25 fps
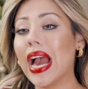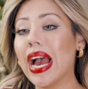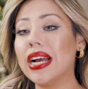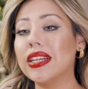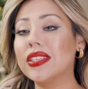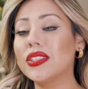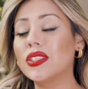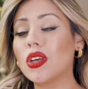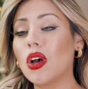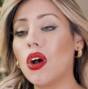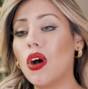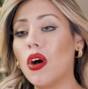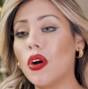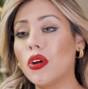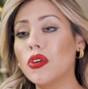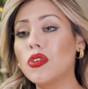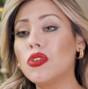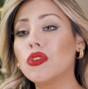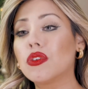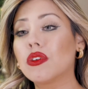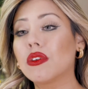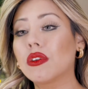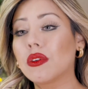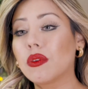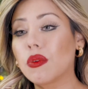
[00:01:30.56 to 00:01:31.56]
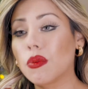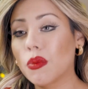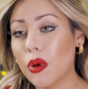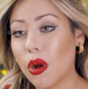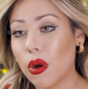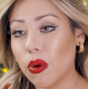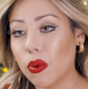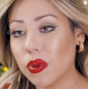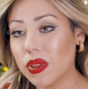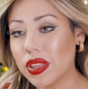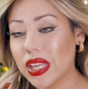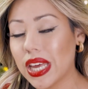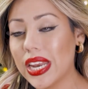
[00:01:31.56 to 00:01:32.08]
at on your
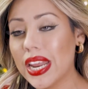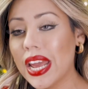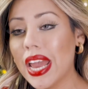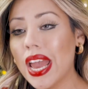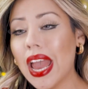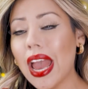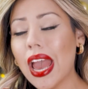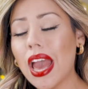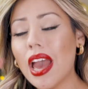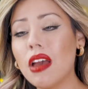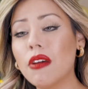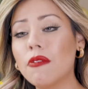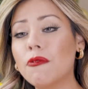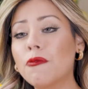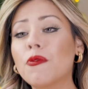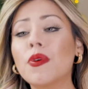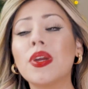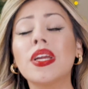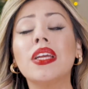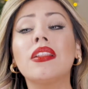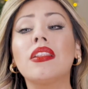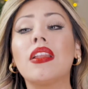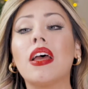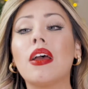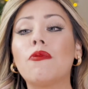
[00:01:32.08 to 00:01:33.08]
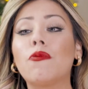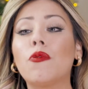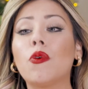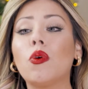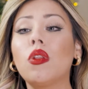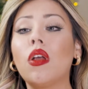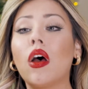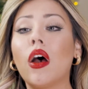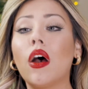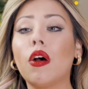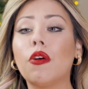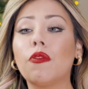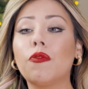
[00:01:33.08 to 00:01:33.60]
growth. And every
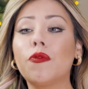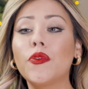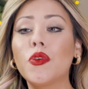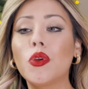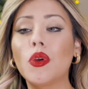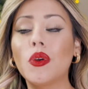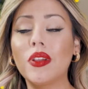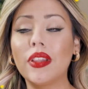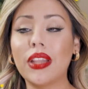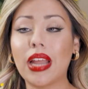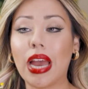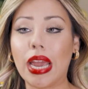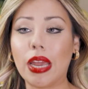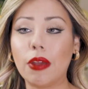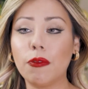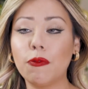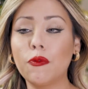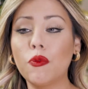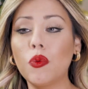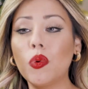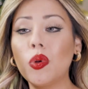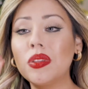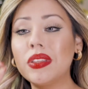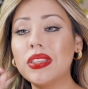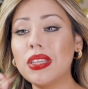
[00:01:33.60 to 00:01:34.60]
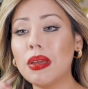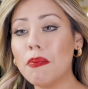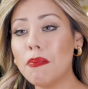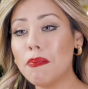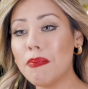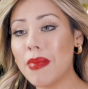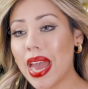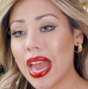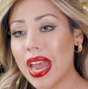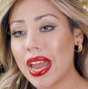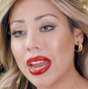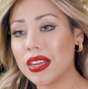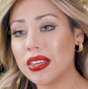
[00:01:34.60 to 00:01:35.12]
level of your life will
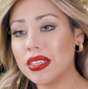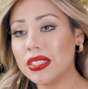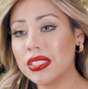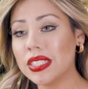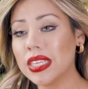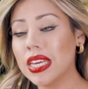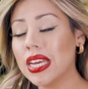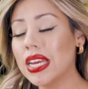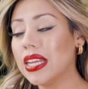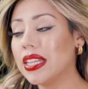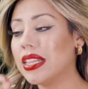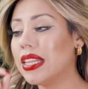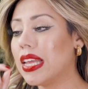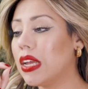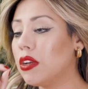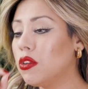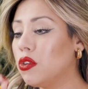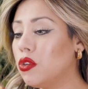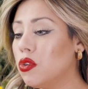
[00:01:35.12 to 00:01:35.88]
demand that